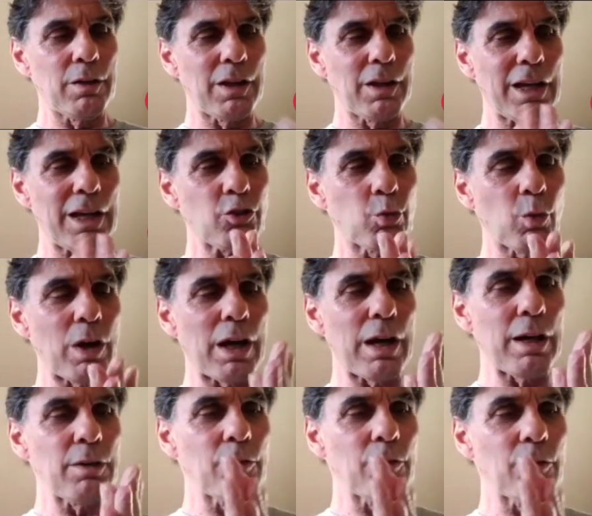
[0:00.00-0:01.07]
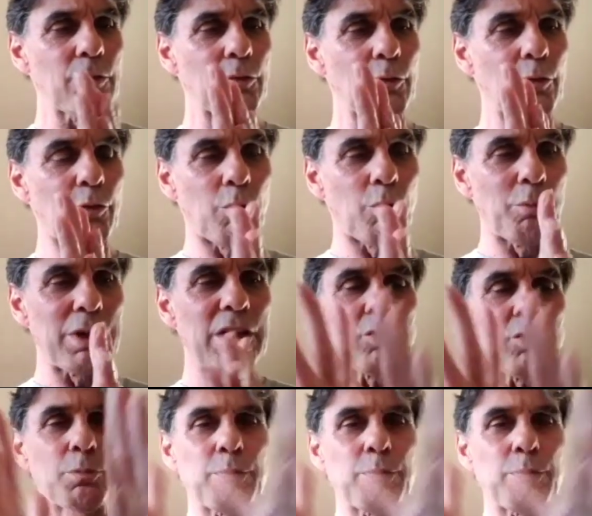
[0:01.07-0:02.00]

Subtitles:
And that's why, for